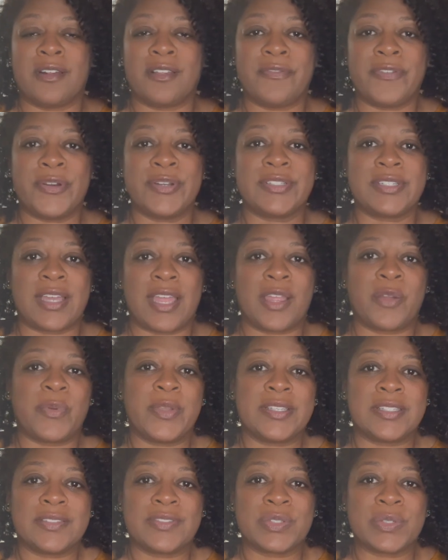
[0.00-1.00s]
The first 9
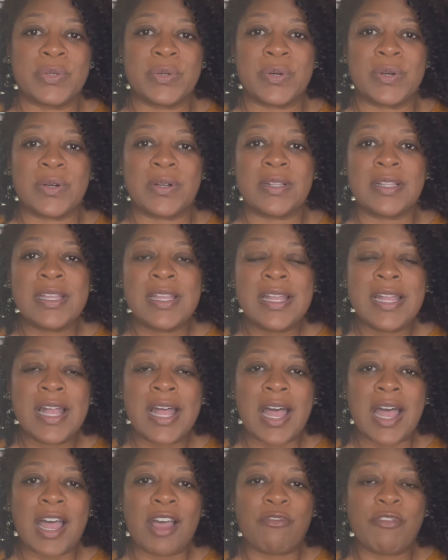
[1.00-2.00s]
weeks of school,
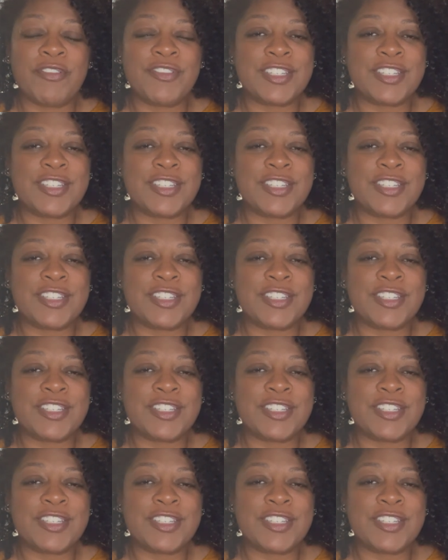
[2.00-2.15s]
we've